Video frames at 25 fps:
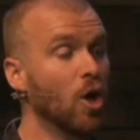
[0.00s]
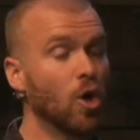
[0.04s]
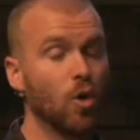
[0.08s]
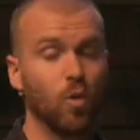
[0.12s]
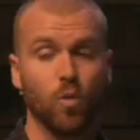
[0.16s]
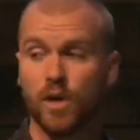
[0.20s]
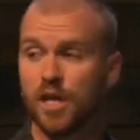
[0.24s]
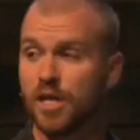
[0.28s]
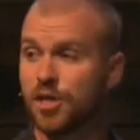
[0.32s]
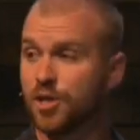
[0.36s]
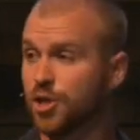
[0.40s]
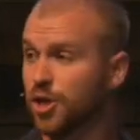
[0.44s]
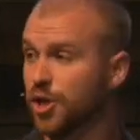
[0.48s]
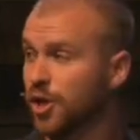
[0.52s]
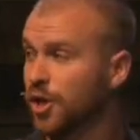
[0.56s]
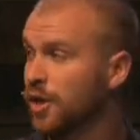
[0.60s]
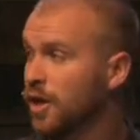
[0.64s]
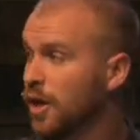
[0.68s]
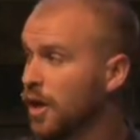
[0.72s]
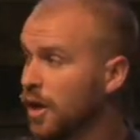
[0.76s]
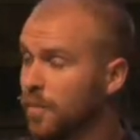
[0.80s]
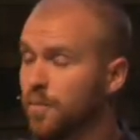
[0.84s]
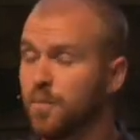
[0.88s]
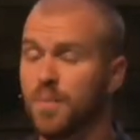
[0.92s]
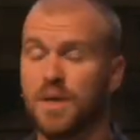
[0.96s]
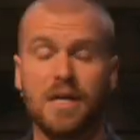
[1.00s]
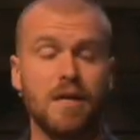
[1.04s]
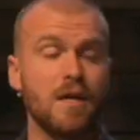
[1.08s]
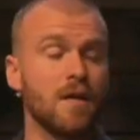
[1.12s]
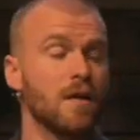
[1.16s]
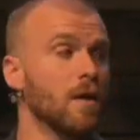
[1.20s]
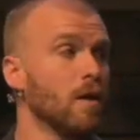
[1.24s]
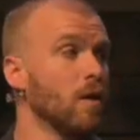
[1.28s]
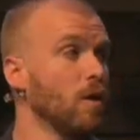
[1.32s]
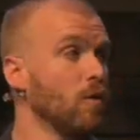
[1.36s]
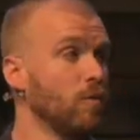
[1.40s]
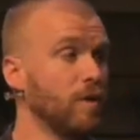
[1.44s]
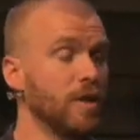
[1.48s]
We should be
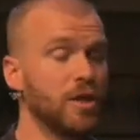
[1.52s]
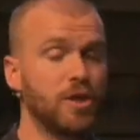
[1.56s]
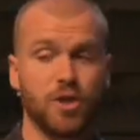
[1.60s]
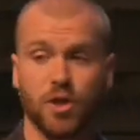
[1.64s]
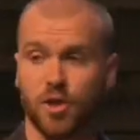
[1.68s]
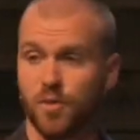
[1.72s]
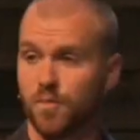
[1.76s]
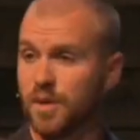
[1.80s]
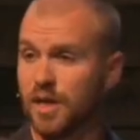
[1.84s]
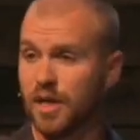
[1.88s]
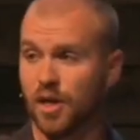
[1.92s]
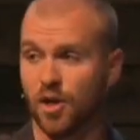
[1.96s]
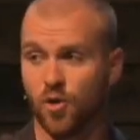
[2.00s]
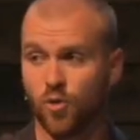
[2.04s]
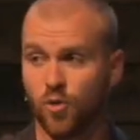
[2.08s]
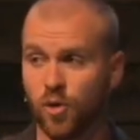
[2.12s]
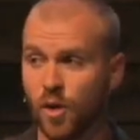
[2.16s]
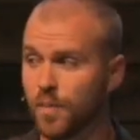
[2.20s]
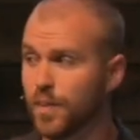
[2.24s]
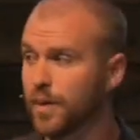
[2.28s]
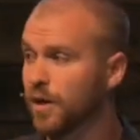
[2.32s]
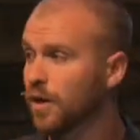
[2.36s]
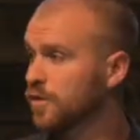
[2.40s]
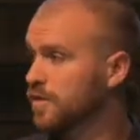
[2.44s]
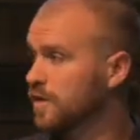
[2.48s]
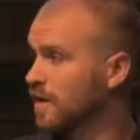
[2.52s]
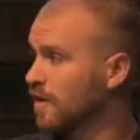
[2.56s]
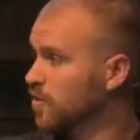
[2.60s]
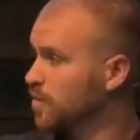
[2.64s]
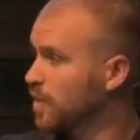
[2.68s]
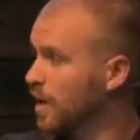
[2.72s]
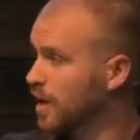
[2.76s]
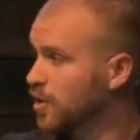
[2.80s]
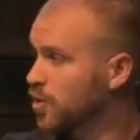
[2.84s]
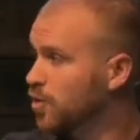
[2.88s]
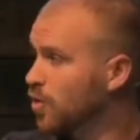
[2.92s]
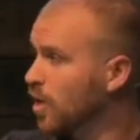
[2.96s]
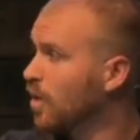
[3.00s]
equipping ourselves
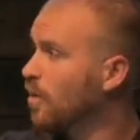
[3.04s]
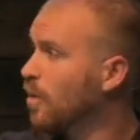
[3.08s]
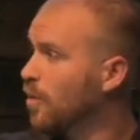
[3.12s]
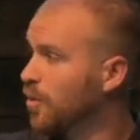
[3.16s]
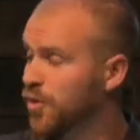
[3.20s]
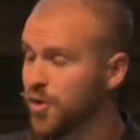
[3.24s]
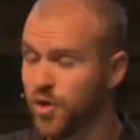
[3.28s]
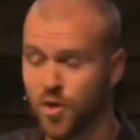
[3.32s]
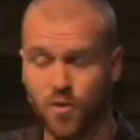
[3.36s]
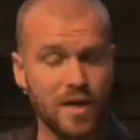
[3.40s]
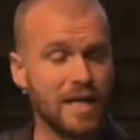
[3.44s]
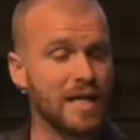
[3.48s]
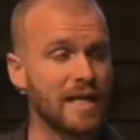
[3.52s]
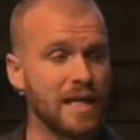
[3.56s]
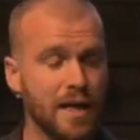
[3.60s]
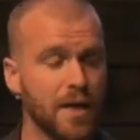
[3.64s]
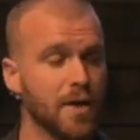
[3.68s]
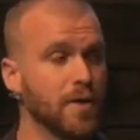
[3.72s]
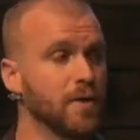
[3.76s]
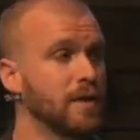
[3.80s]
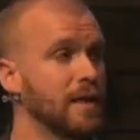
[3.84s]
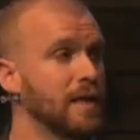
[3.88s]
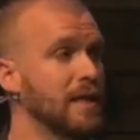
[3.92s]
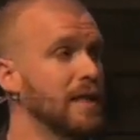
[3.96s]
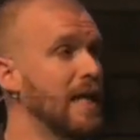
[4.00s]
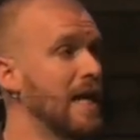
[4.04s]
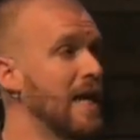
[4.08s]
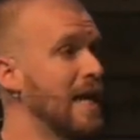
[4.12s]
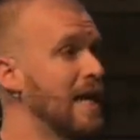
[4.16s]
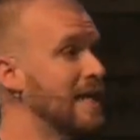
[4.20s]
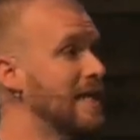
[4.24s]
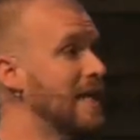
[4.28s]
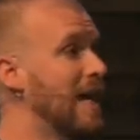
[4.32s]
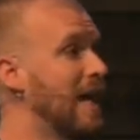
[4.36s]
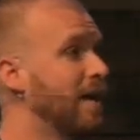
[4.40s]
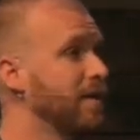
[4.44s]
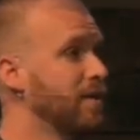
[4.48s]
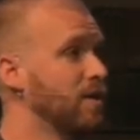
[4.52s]
by doing what we're doing here today,
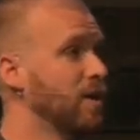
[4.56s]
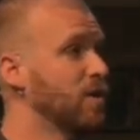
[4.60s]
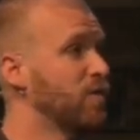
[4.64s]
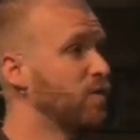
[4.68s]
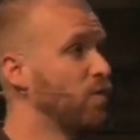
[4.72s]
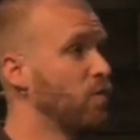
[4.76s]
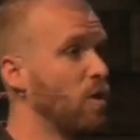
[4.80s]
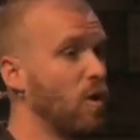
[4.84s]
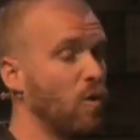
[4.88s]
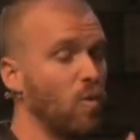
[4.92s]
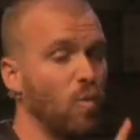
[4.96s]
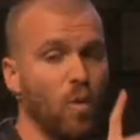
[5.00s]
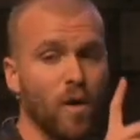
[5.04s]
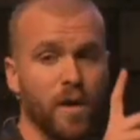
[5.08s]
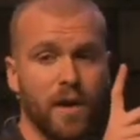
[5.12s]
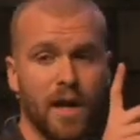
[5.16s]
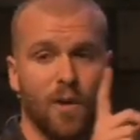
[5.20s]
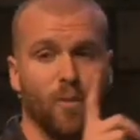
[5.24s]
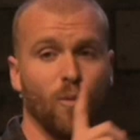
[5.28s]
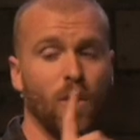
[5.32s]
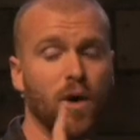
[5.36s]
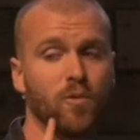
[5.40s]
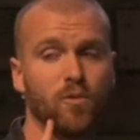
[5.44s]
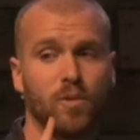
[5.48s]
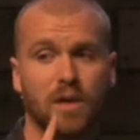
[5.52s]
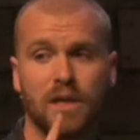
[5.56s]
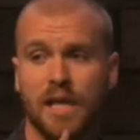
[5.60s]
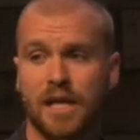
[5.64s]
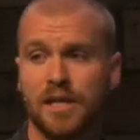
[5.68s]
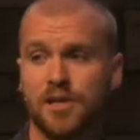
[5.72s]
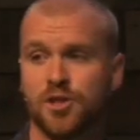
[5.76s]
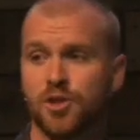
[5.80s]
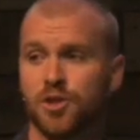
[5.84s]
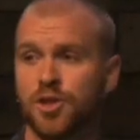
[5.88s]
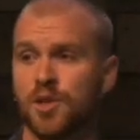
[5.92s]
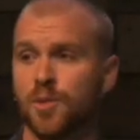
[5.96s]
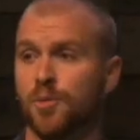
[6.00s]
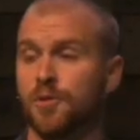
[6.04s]
not just for a one-on-one
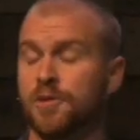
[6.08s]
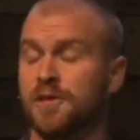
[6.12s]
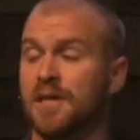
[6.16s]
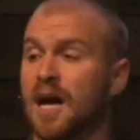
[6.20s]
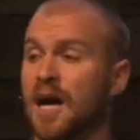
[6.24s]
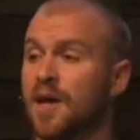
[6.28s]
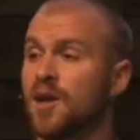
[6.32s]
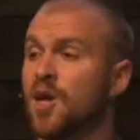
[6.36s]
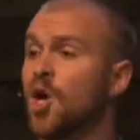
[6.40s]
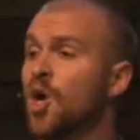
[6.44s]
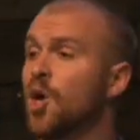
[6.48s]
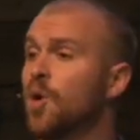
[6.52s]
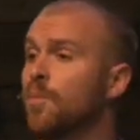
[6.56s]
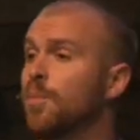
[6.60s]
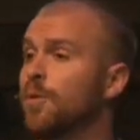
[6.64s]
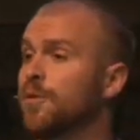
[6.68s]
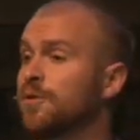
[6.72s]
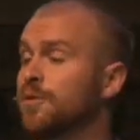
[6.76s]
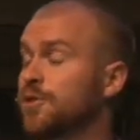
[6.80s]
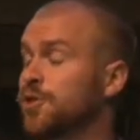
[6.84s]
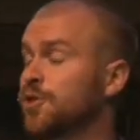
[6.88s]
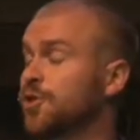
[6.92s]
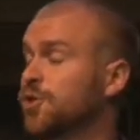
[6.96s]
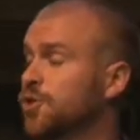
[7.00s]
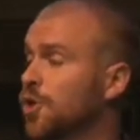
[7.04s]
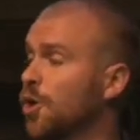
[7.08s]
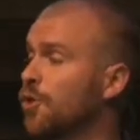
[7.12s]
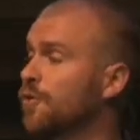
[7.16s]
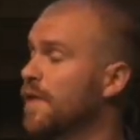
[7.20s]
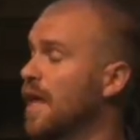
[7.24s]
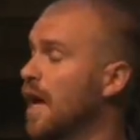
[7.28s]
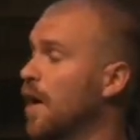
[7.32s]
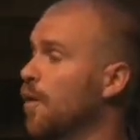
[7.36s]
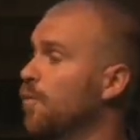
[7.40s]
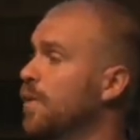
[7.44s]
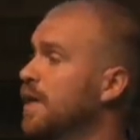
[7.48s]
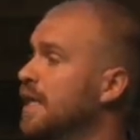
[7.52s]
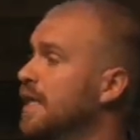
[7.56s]
relationship with God, but so
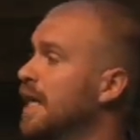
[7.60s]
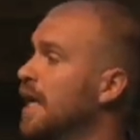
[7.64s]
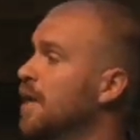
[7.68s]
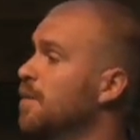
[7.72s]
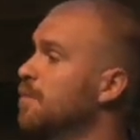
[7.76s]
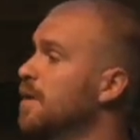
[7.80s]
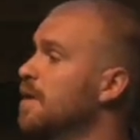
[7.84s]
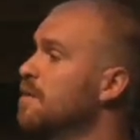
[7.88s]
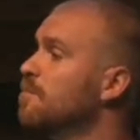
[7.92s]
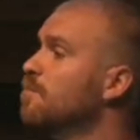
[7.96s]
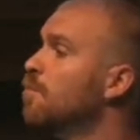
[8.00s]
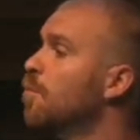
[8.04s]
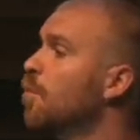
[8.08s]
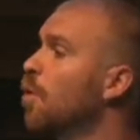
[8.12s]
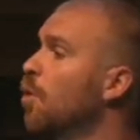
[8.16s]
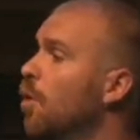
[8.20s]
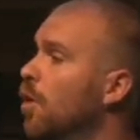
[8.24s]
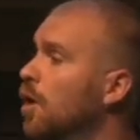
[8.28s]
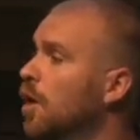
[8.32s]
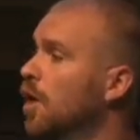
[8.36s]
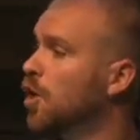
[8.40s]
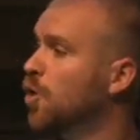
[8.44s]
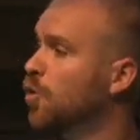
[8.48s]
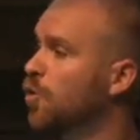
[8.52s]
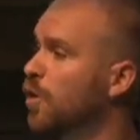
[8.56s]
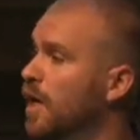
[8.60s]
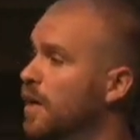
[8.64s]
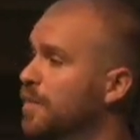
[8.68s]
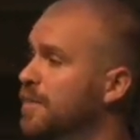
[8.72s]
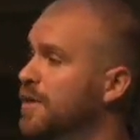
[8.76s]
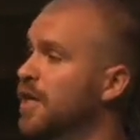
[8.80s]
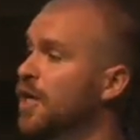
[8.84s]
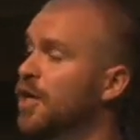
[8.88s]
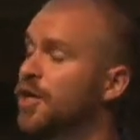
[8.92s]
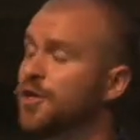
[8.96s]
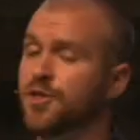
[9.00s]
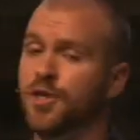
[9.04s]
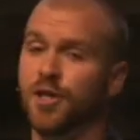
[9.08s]
that we can be more equipped
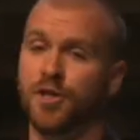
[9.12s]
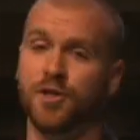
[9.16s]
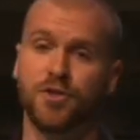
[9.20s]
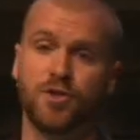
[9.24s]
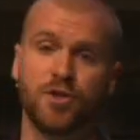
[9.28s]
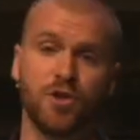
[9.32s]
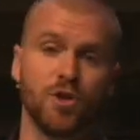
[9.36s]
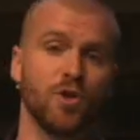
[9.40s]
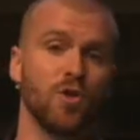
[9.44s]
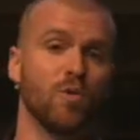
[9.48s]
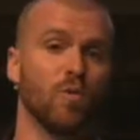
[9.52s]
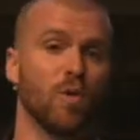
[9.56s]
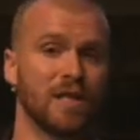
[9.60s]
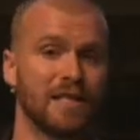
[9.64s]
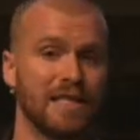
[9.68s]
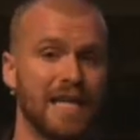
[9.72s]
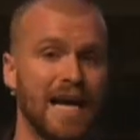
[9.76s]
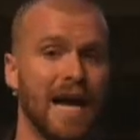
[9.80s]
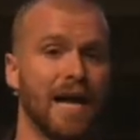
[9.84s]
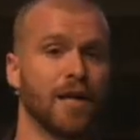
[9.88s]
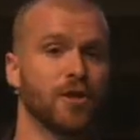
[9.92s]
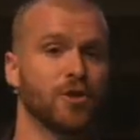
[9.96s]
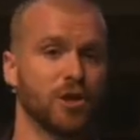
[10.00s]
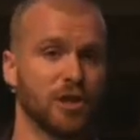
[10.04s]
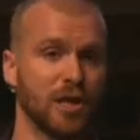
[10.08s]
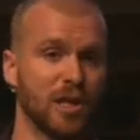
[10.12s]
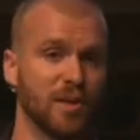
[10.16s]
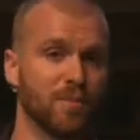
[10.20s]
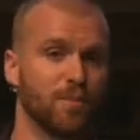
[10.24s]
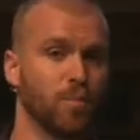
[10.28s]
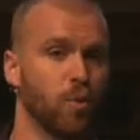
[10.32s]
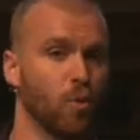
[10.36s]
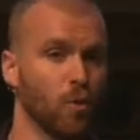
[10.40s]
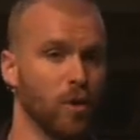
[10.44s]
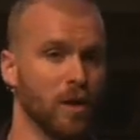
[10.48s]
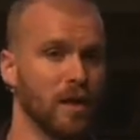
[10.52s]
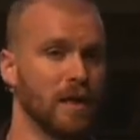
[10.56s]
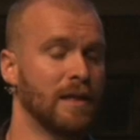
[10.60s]
to do what's actually
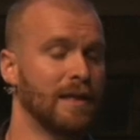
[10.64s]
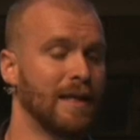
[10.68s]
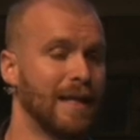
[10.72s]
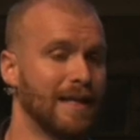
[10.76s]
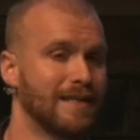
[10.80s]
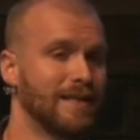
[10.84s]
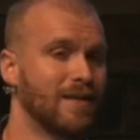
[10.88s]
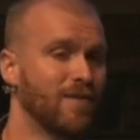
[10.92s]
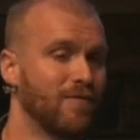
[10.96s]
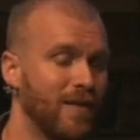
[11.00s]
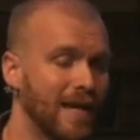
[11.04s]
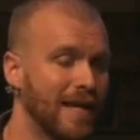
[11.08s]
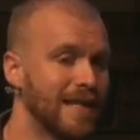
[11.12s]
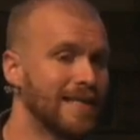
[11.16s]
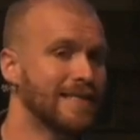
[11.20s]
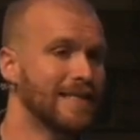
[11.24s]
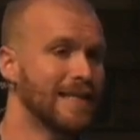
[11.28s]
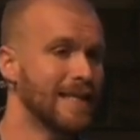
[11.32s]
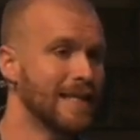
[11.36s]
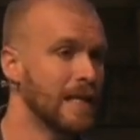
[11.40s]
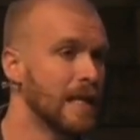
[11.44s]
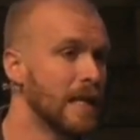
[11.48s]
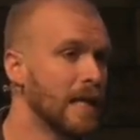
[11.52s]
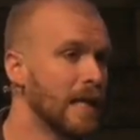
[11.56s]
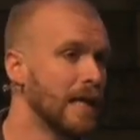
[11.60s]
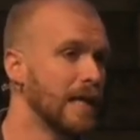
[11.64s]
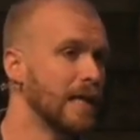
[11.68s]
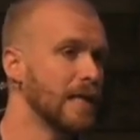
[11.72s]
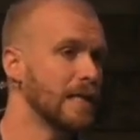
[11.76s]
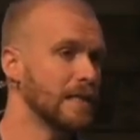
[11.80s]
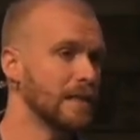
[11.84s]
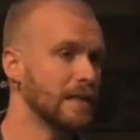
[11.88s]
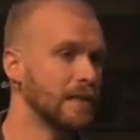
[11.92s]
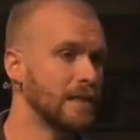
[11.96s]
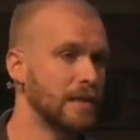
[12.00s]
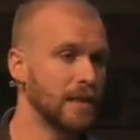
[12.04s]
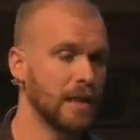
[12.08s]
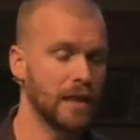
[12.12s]
important, and that's advancing
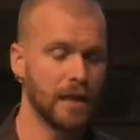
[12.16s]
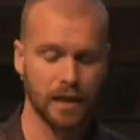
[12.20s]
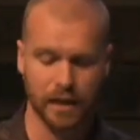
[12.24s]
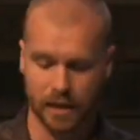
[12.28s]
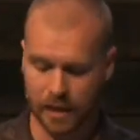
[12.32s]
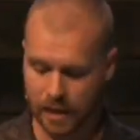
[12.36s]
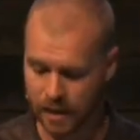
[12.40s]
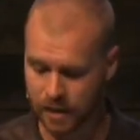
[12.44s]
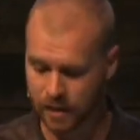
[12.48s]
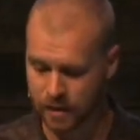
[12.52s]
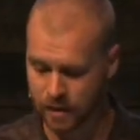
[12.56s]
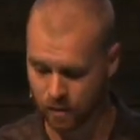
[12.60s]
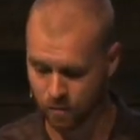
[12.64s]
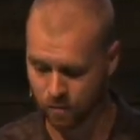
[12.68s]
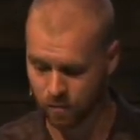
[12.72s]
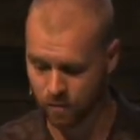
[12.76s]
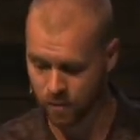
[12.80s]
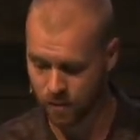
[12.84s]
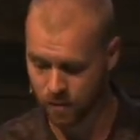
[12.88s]
his kingdom.